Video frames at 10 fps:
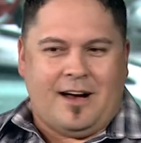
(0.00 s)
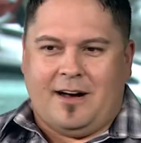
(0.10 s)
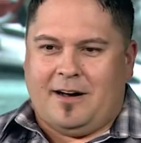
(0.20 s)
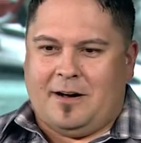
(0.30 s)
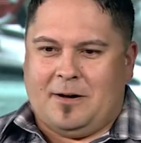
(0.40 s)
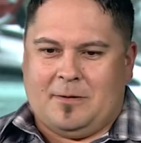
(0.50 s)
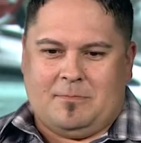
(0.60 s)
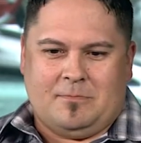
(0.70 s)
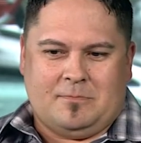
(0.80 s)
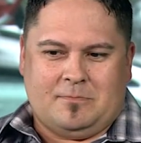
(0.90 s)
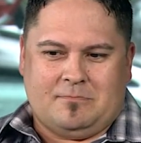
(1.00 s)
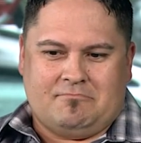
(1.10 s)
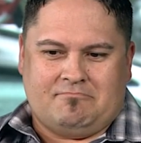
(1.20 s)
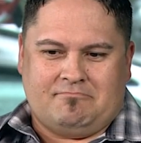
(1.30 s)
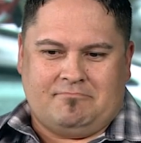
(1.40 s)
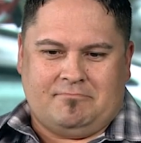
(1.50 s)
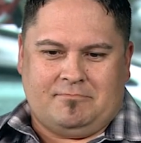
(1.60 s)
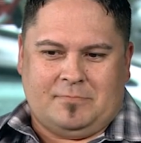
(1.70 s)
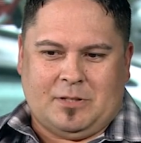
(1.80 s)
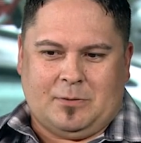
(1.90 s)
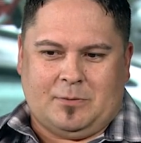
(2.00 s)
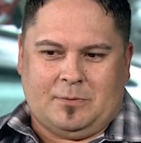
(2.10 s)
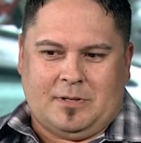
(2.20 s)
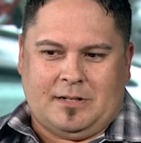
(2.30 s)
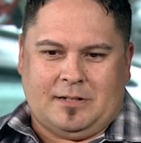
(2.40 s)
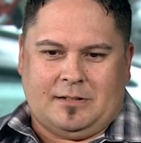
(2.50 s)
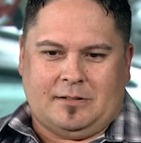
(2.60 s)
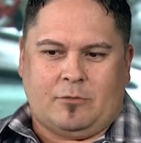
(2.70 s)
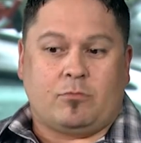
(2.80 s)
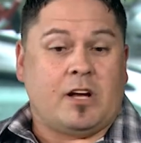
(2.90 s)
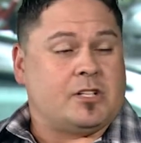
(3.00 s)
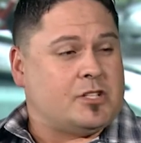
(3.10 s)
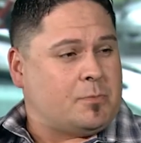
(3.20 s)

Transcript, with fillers: um, you know, uh, the Righteous